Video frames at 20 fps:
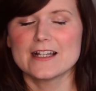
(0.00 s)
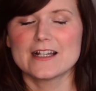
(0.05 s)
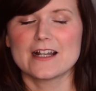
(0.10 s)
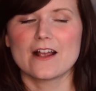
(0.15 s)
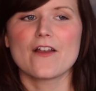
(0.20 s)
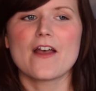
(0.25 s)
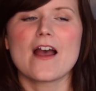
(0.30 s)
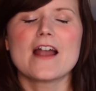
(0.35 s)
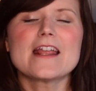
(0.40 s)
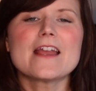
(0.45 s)

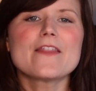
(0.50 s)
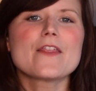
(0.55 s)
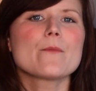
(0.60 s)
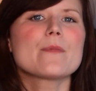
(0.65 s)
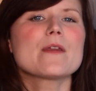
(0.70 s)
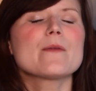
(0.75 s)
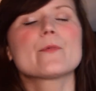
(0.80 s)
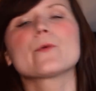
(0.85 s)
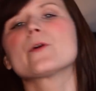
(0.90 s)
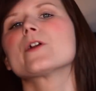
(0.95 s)
Now, the idea that
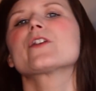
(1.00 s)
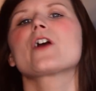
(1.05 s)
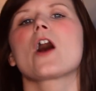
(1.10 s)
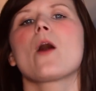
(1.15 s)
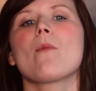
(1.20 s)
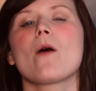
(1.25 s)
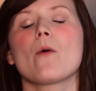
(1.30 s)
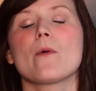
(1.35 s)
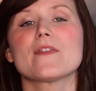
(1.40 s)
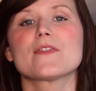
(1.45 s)
people had
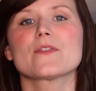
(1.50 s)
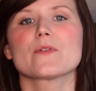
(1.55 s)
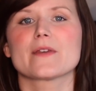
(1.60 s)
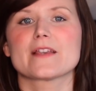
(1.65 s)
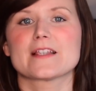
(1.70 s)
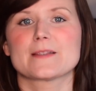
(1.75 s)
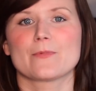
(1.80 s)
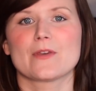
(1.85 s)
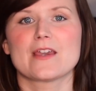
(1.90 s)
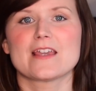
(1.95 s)
come up with to
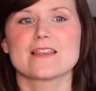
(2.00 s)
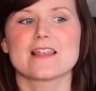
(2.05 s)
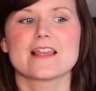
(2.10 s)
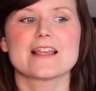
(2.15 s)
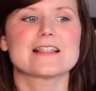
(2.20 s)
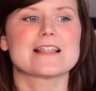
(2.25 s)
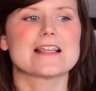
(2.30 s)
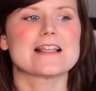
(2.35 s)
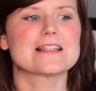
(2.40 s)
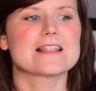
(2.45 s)
explain
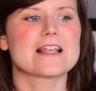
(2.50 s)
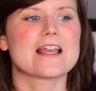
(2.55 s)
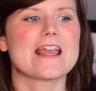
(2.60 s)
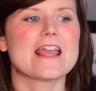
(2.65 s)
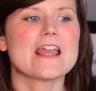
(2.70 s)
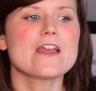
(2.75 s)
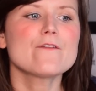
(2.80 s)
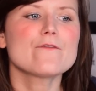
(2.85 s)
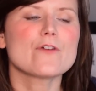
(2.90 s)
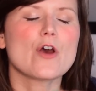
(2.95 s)
this is that
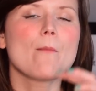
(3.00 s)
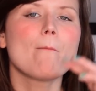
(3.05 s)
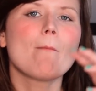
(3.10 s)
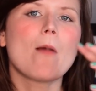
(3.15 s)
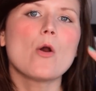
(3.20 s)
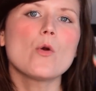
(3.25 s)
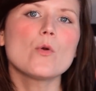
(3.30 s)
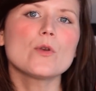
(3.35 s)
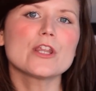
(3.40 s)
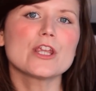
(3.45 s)
if
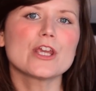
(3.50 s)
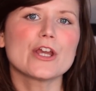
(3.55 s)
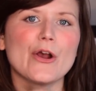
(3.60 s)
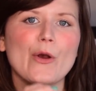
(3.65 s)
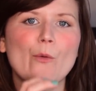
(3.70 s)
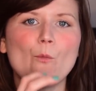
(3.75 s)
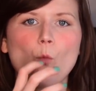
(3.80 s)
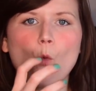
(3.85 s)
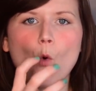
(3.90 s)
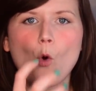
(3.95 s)
ammonia
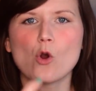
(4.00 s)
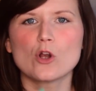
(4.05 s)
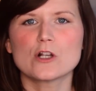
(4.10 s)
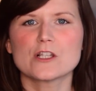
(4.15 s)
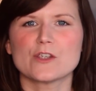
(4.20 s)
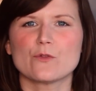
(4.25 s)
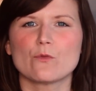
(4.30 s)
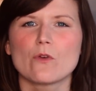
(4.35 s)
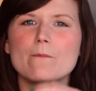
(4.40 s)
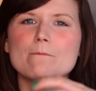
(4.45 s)
and
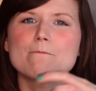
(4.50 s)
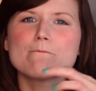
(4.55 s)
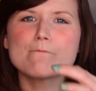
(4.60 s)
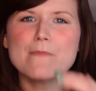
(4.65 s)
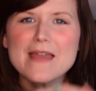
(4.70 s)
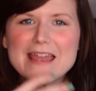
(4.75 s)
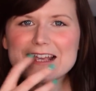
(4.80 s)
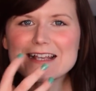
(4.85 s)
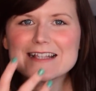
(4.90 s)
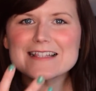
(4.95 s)
water were
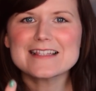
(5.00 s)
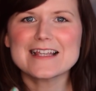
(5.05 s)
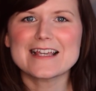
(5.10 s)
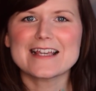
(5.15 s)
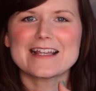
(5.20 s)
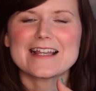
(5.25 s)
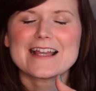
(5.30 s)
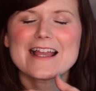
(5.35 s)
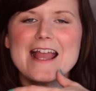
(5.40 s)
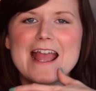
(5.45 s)

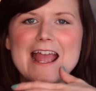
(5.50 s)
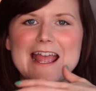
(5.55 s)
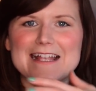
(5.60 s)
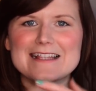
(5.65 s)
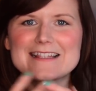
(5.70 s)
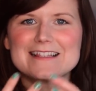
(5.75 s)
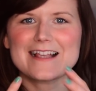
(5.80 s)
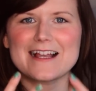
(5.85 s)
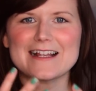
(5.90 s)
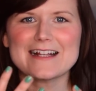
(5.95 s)
mixing
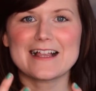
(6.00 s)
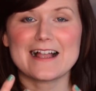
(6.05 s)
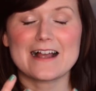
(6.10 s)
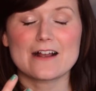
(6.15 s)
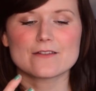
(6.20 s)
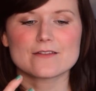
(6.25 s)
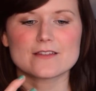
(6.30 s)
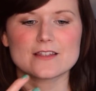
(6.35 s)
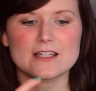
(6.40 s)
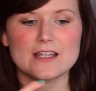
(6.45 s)
inside
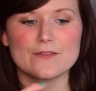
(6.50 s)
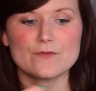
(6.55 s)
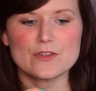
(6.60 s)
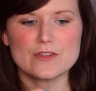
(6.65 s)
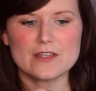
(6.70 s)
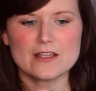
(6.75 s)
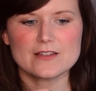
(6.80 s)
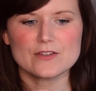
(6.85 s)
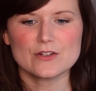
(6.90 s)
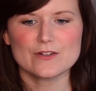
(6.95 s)
clouds to give you
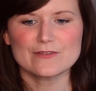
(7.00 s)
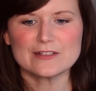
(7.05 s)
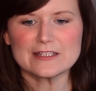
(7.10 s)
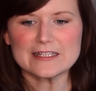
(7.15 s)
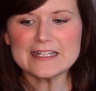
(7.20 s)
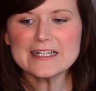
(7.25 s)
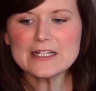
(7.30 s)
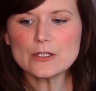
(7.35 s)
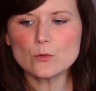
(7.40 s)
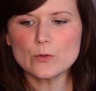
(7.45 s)
this sort of
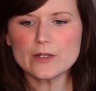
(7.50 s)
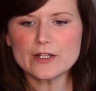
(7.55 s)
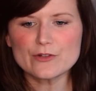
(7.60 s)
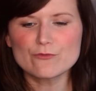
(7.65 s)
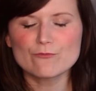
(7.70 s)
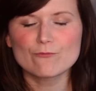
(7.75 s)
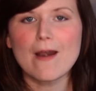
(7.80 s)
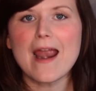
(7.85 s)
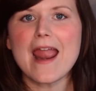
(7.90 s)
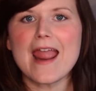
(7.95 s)

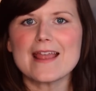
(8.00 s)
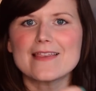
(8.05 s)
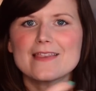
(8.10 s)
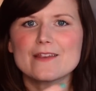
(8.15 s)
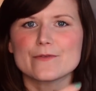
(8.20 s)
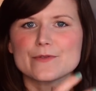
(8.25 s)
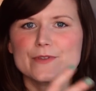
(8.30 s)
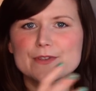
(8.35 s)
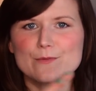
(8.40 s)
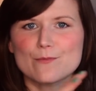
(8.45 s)
liquid rain
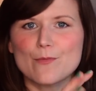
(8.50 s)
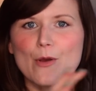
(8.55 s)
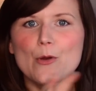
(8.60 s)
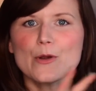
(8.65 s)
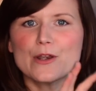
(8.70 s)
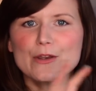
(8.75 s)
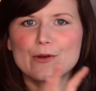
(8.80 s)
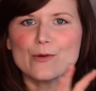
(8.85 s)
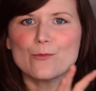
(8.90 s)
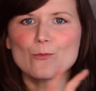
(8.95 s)
that was
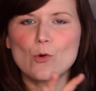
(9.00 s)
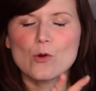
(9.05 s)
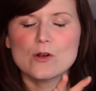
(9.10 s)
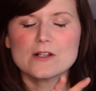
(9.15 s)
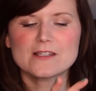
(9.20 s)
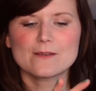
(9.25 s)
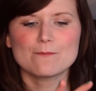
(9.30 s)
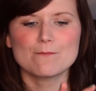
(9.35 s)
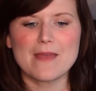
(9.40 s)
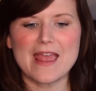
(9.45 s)
ammonia and
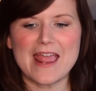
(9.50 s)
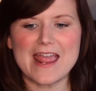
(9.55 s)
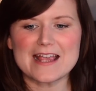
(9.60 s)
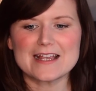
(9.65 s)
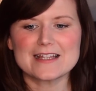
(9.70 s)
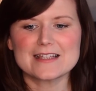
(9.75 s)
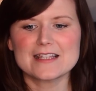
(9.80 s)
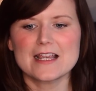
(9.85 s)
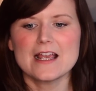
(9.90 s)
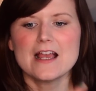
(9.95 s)
water
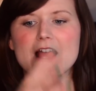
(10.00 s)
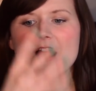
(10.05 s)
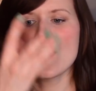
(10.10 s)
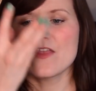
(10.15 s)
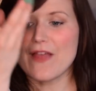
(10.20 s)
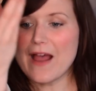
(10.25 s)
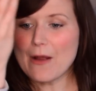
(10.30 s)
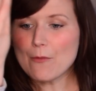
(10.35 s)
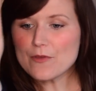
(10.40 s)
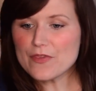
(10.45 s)
mixed,
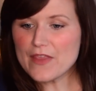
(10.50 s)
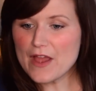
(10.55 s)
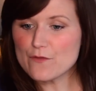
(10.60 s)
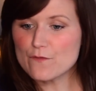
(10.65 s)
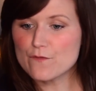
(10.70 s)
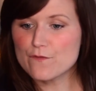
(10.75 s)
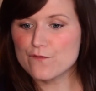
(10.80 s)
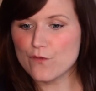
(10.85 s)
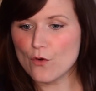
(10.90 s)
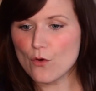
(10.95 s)
that would then
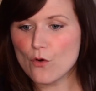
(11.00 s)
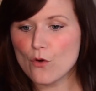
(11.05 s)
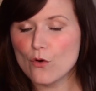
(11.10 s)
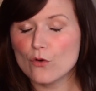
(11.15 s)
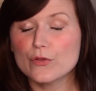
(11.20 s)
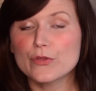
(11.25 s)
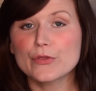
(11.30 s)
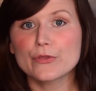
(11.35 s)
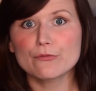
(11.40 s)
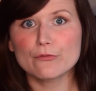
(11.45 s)

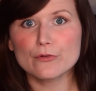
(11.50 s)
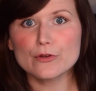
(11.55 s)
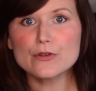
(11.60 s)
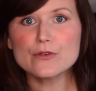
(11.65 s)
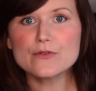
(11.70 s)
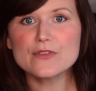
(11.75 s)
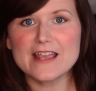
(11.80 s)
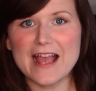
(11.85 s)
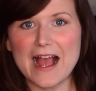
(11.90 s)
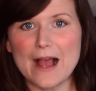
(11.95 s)
fall
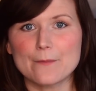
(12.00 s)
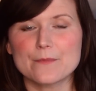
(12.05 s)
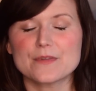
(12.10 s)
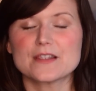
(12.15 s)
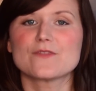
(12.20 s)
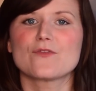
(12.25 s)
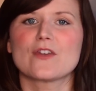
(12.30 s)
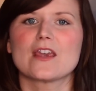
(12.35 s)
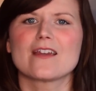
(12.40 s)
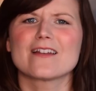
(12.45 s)
through the
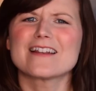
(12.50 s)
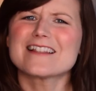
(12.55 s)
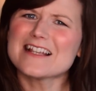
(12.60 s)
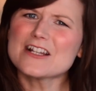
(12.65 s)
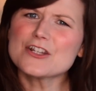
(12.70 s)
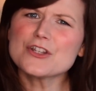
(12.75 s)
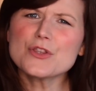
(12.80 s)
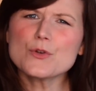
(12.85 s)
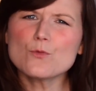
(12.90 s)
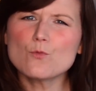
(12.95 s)
atmosphere and
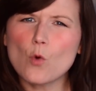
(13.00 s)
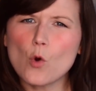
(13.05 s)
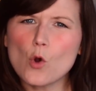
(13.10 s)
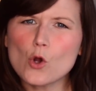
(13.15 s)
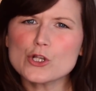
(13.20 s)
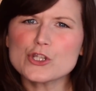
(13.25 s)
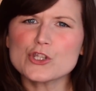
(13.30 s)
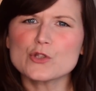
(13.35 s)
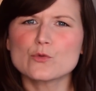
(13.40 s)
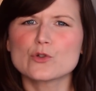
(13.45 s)
essentially the
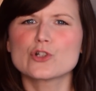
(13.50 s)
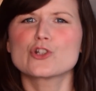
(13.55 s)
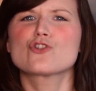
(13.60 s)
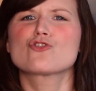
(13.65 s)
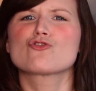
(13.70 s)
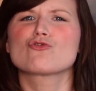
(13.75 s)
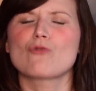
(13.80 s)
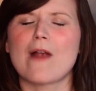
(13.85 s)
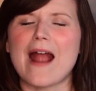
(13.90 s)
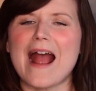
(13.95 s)
water would
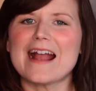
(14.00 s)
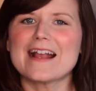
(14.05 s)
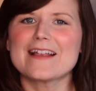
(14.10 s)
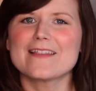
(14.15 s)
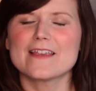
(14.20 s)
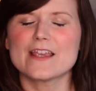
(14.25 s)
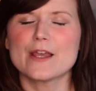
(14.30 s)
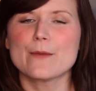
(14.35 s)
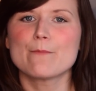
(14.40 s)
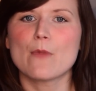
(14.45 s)
drag
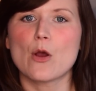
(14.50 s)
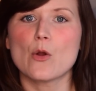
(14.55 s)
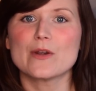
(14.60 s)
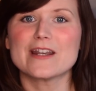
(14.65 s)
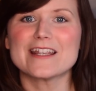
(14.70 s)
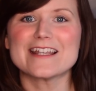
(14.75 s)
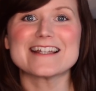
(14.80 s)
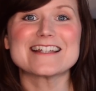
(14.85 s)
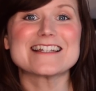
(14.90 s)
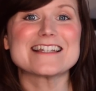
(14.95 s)
the
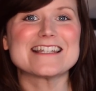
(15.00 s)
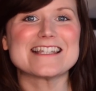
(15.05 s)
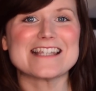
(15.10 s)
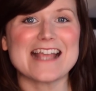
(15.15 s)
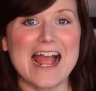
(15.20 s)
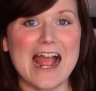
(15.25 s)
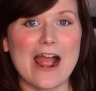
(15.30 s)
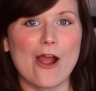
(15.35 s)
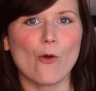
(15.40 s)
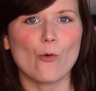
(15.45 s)
ammonia
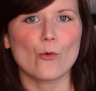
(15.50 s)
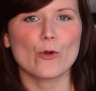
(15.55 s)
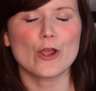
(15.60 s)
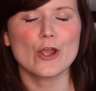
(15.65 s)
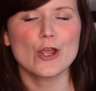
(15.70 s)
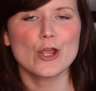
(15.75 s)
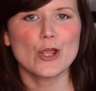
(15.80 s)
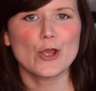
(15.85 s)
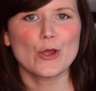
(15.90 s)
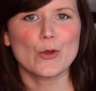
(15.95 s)
down
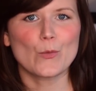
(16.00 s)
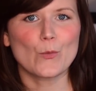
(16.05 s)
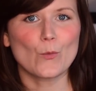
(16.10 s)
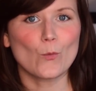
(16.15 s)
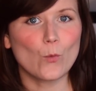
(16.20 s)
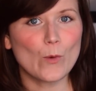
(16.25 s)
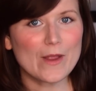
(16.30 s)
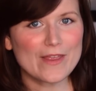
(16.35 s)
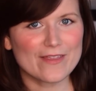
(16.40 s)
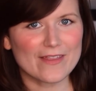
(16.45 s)

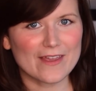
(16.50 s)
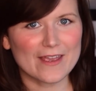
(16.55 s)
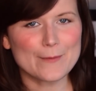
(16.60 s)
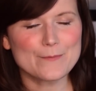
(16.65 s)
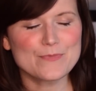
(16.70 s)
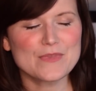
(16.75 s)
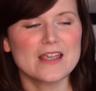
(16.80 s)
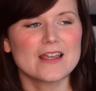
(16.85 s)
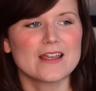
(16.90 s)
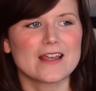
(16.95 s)
with it,
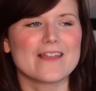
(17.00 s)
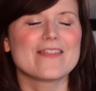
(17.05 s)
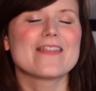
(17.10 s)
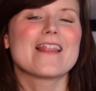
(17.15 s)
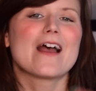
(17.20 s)
and